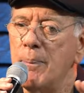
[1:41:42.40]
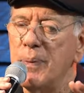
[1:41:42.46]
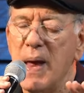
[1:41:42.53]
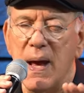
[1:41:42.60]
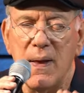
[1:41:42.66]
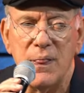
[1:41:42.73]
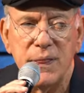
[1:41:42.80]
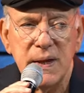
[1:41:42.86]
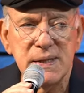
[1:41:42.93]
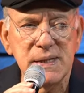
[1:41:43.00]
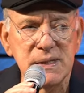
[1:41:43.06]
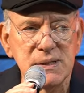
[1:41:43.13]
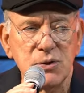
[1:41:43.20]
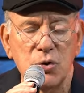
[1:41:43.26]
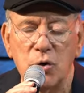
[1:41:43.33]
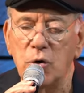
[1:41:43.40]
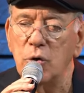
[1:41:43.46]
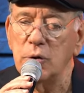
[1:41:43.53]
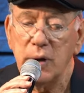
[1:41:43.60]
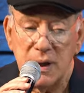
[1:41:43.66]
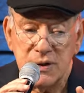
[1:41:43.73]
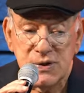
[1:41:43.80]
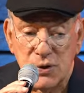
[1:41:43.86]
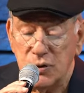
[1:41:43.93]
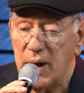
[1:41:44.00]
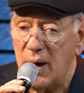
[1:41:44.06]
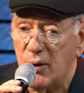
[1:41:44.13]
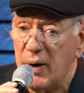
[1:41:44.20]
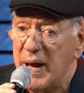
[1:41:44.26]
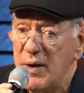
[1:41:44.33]
And this is called, and so they
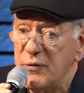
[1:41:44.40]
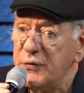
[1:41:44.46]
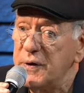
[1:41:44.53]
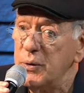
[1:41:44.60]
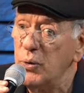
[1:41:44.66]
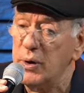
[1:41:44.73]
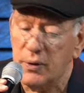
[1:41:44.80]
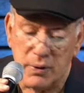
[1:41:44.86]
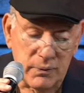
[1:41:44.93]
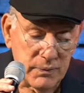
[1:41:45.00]
are everywhere.